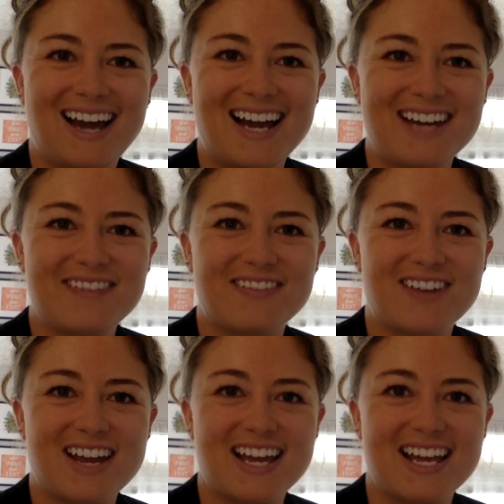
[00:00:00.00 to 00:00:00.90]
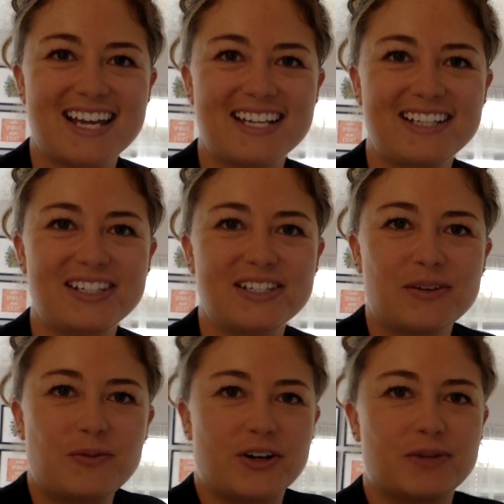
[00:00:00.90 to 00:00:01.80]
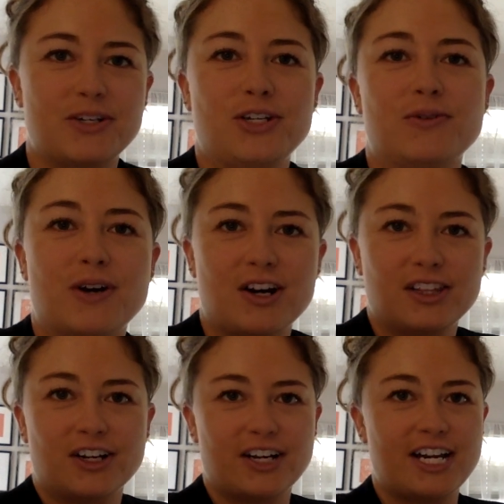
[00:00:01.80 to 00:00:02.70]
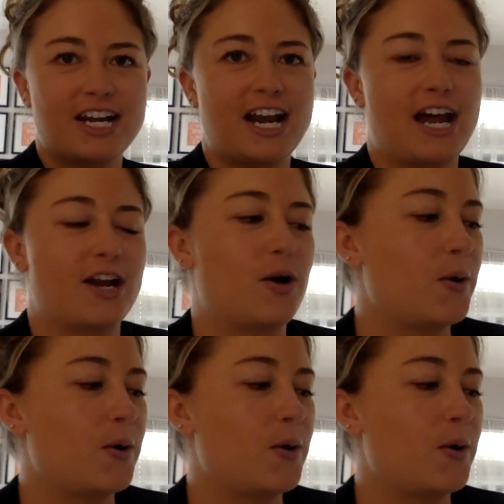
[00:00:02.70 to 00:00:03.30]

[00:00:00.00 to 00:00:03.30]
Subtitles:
Hi, friends. Welcome to our Learning at